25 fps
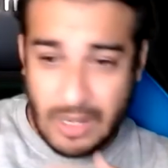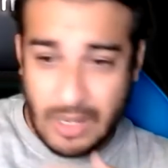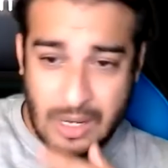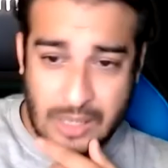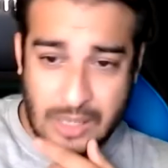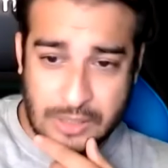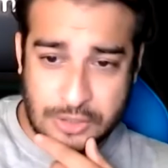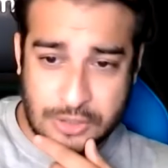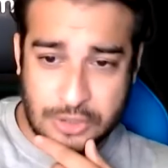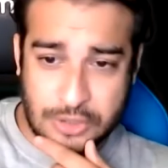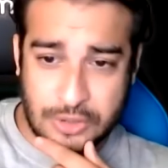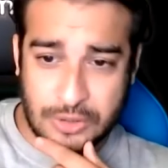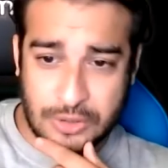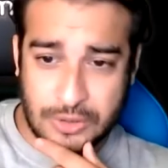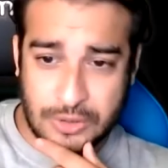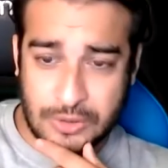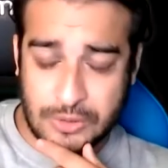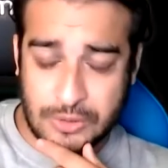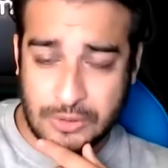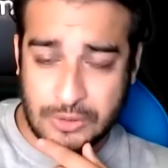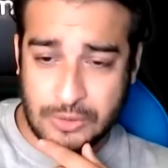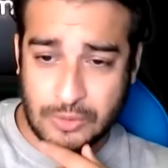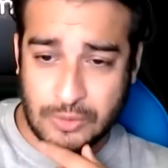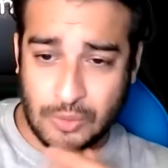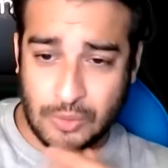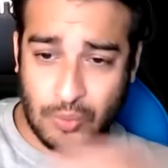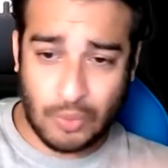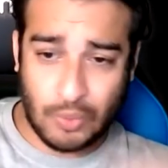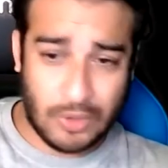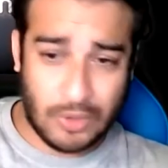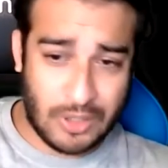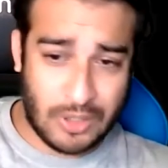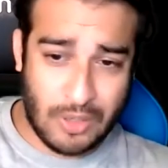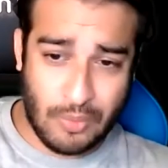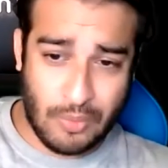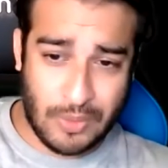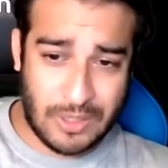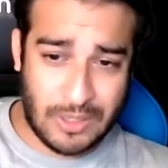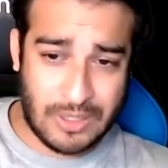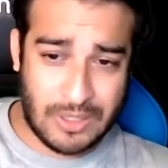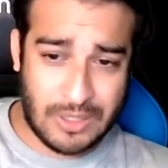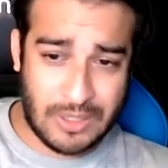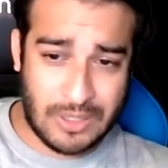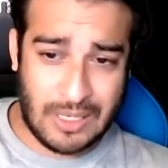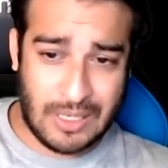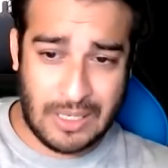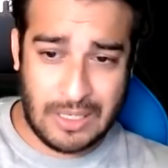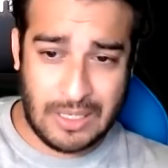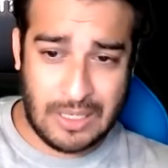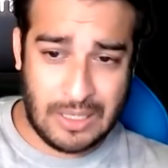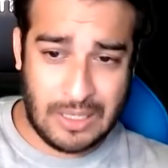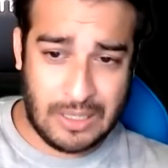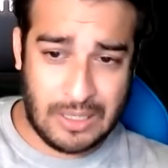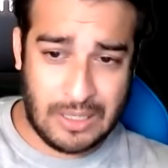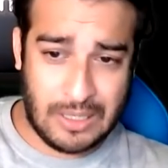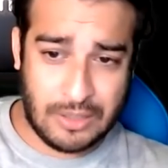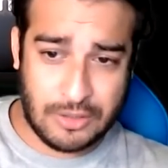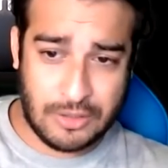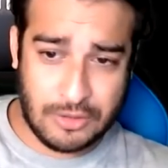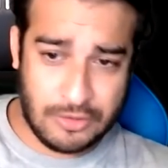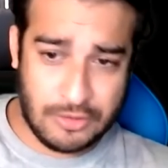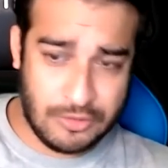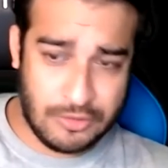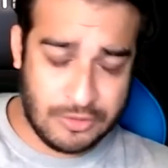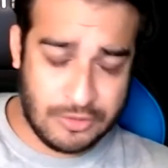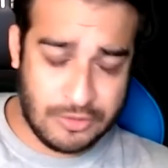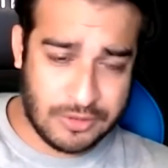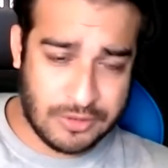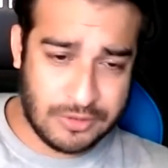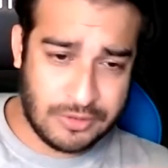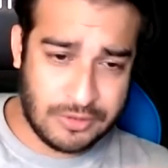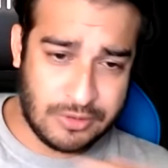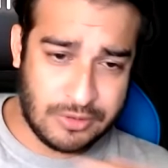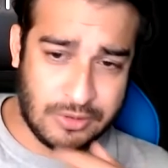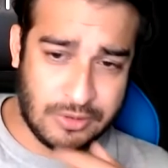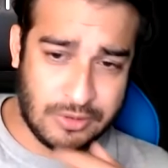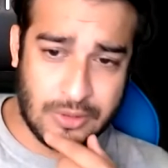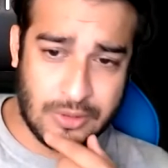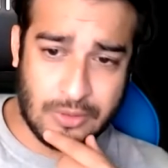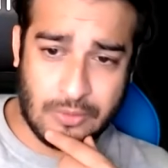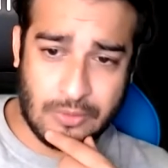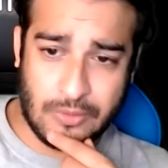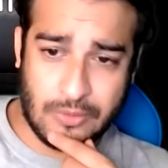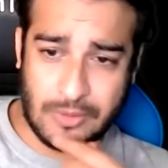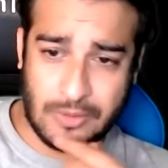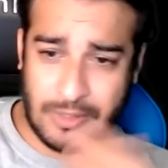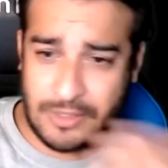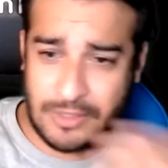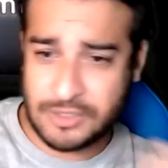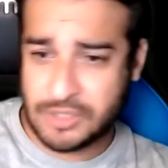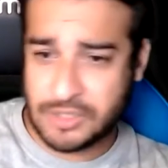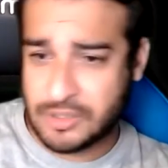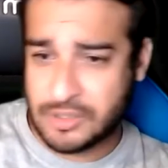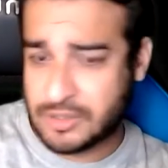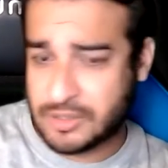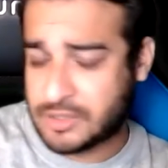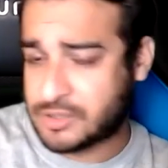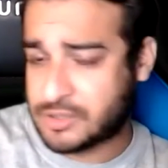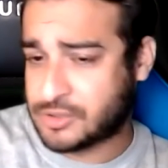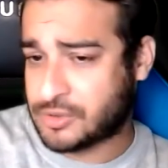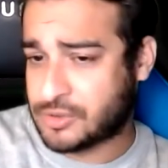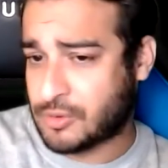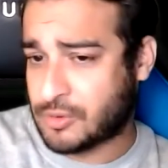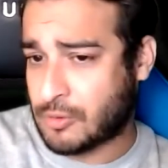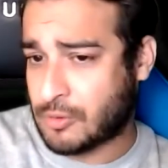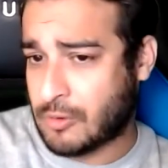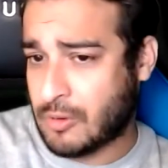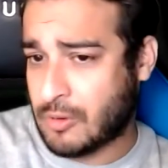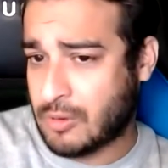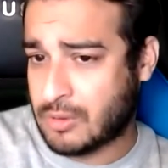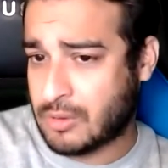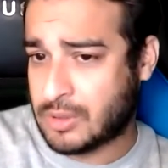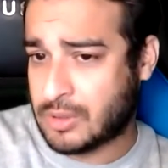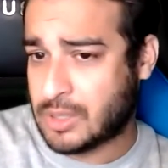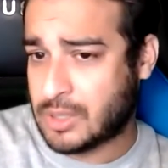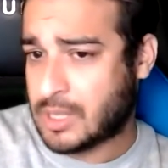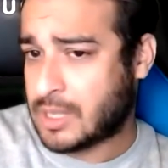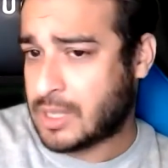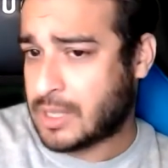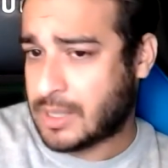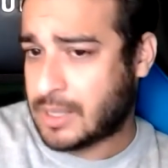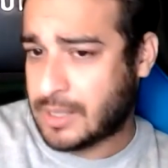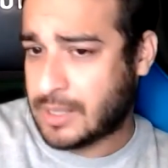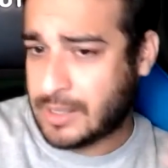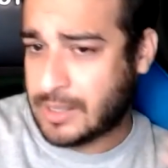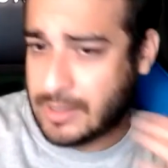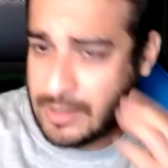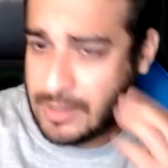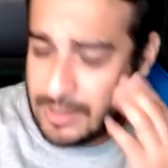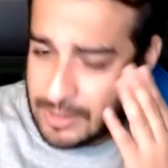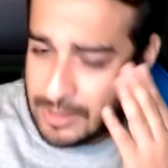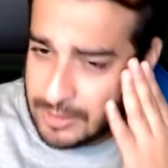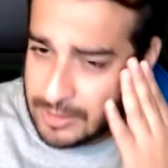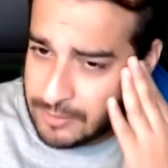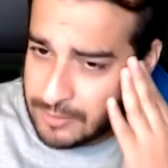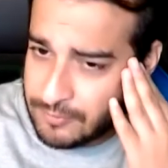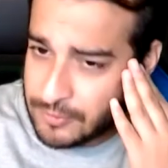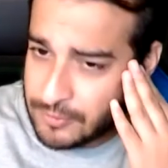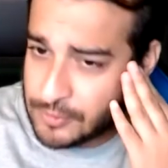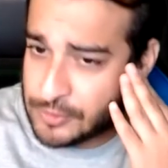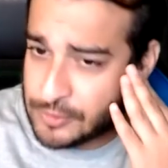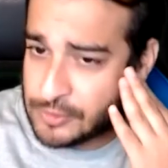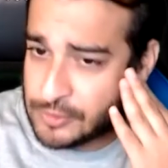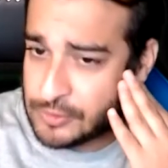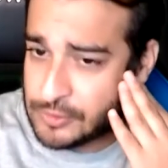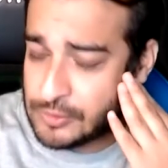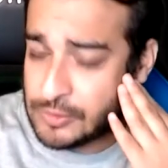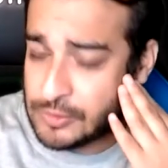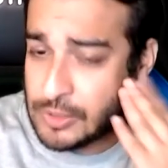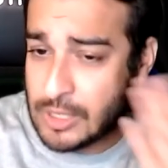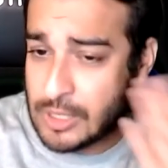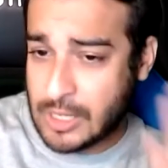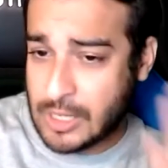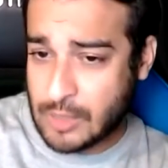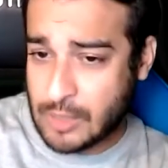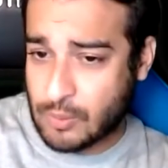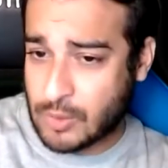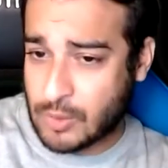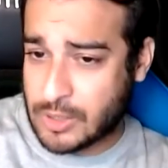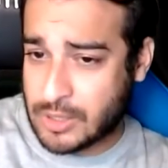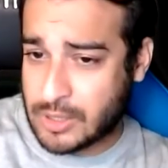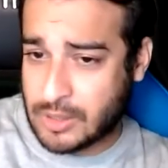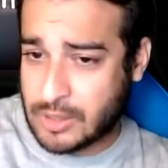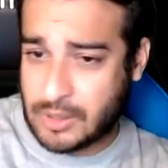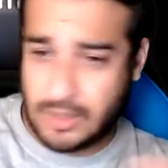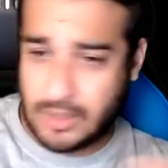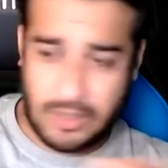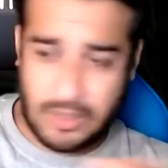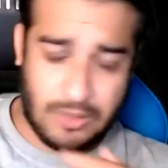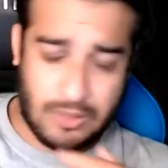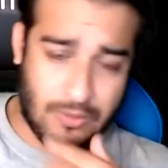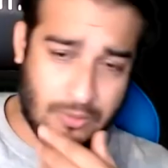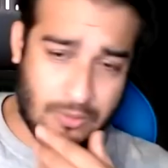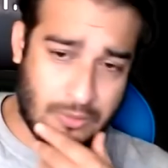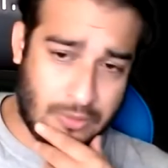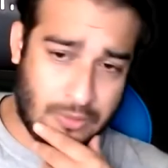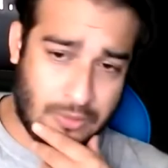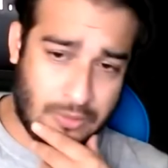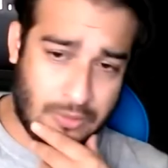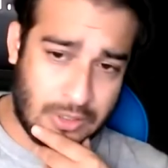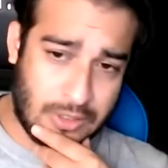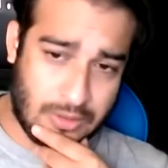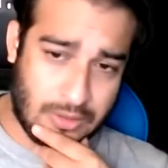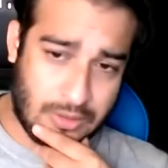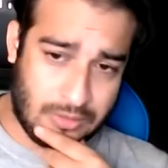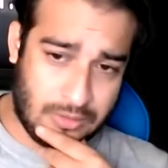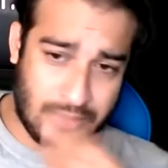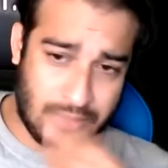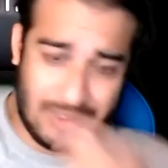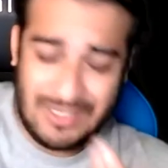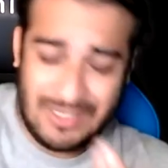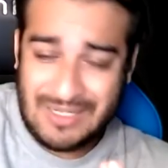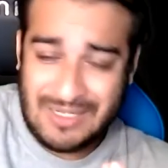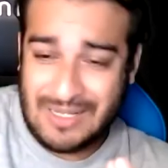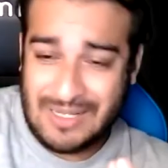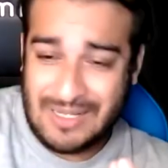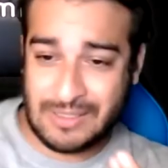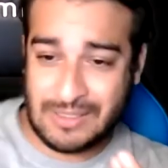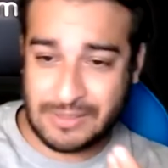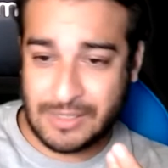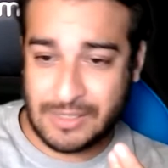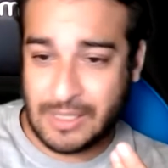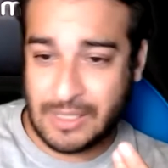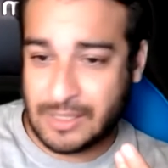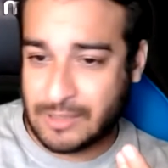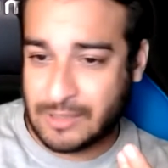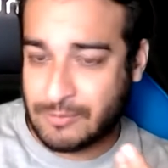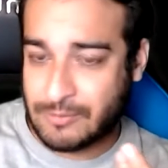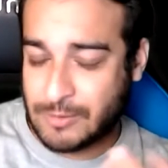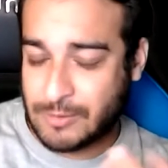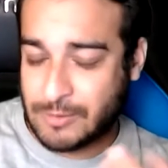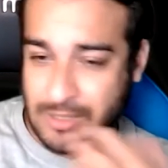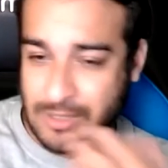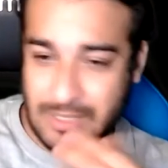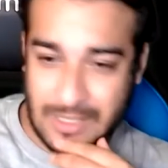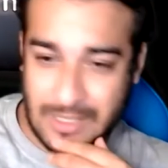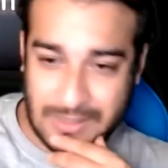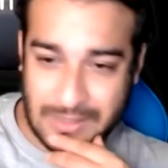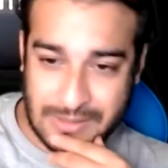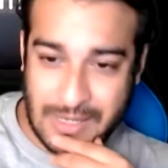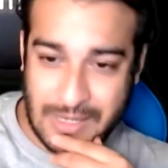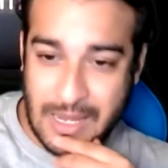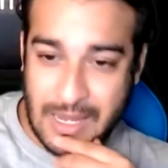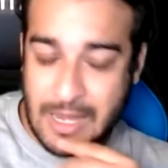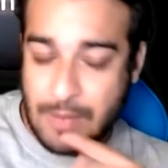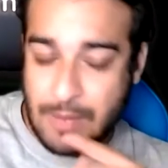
And do you work with any introducers or lead generators or not? And if you do, what are your details, given details?